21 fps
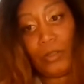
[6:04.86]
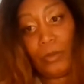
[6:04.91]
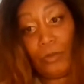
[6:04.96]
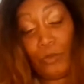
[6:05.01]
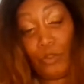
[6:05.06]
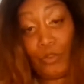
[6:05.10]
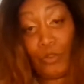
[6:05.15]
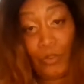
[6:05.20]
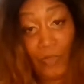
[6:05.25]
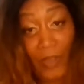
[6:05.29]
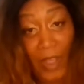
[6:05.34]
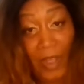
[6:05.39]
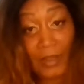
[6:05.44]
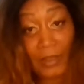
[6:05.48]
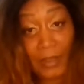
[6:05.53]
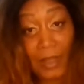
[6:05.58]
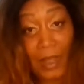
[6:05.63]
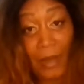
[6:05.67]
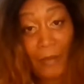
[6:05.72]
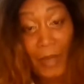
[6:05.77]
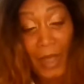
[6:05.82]
some truth
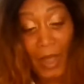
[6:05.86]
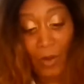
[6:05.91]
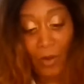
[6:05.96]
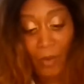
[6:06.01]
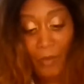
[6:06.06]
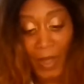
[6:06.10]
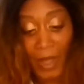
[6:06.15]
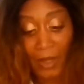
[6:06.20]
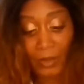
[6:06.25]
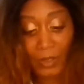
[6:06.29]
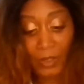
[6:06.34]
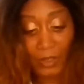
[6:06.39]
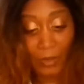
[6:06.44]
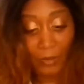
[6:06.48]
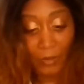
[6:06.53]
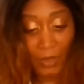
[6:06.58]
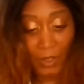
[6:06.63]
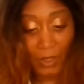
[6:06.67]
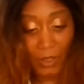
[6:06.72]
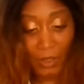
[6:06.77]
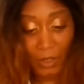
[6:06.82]
has come out about
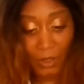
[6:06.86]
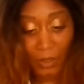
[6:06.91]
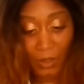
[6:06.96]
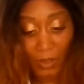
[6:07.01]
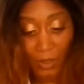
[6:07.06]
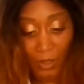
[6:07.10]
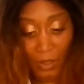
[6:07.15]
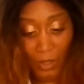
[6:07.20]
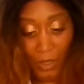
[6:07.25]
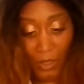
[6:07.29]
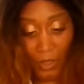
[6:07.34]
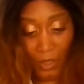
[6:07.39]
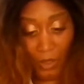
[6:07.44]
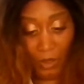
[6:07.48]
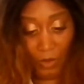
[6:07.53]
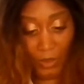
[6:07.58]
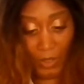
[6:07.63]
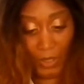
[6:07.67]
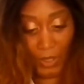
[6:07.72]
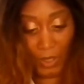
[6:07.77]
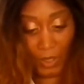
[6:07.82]
something,
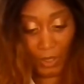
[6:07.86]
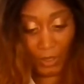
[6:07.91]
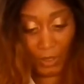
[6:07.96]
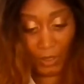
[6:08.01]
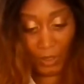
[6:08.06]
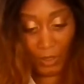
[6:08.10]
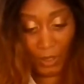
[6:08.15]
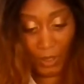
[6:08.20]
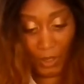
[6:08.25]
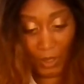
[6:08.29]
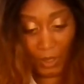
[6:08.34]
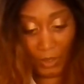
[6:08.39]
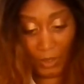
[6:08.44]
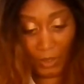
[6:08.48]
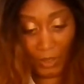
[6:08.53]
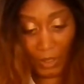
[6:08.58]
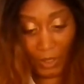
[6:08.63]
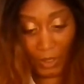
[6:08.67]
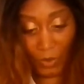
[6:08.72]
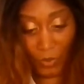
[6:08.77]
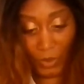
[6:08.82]
okay?
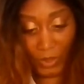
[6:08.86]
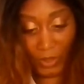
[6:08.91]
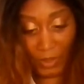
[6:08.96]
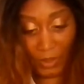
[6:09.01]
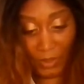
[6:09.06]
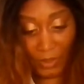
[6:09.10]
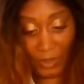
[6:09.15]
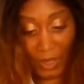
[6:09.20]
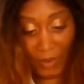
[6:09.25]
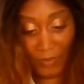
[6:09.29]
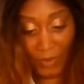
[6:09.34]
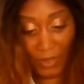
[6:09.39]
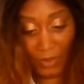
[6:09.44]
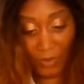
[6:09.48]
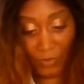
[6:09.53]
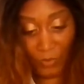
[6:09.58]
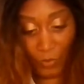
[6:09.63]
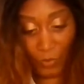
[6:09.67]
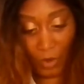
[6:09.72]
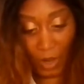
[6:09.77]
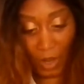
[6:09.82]
Yeah, with the Seven
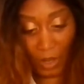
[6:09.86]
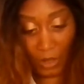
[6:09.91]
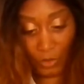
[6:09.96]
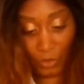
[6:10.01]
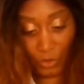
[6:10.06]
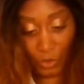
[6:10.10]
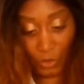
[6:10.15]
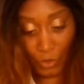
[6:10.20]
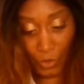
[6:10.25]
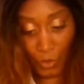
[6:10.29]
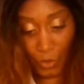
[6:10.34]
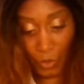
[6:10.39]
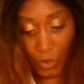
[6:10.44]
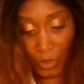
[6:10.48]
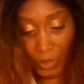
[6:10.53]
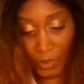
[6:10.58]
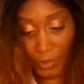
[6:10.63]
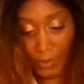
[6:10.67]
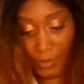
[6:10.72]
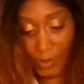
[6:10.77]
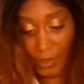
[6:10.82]
of uh,
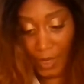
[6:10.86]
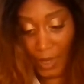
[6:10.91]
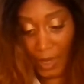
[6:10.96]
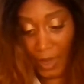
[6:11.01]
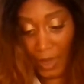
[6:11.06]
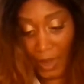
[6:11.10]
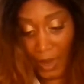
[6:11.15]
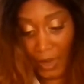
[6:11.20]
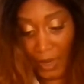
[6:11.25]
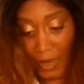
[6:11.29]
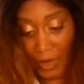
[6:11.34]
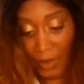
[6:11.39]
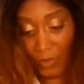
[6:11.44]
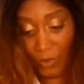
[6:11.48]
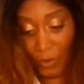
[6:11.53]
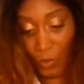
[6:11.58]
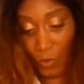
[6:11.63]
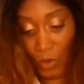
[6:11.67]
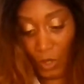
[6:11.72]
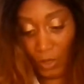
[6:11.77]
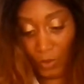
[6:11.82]
Swords and
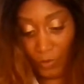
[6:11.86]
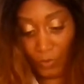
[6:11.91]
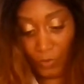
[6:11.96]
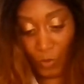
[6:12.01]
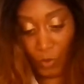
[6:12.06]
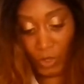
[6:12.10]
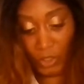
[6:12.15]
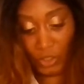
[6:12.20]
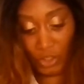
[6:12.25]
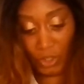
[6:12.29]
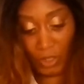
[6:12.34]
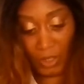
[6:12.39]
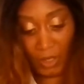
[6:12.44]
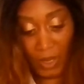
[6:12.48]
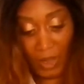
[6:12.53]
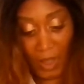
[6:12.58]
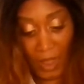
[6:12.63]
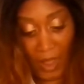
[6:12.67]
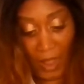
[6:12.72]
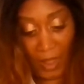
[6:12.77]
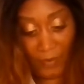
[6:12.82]
the Wheel of Fortune,
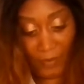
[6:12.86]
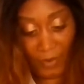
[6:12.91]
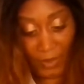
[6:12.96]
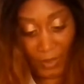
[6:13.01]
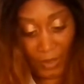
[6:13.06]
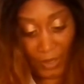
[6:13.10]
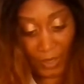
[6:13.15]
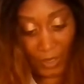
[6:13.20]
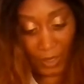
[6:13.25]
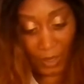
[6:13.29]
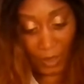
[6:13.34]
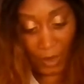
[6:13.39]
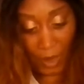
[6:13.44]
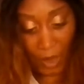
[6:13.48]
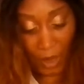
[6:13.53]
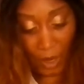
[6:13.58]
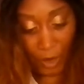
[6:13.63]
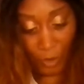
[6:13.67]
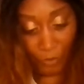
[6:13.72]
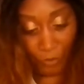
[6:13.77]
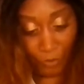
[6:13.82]
I feel like
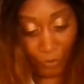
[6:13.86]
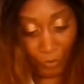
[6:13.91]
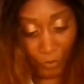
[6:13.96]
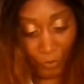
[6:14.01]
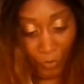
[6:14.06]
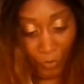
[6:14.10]
um,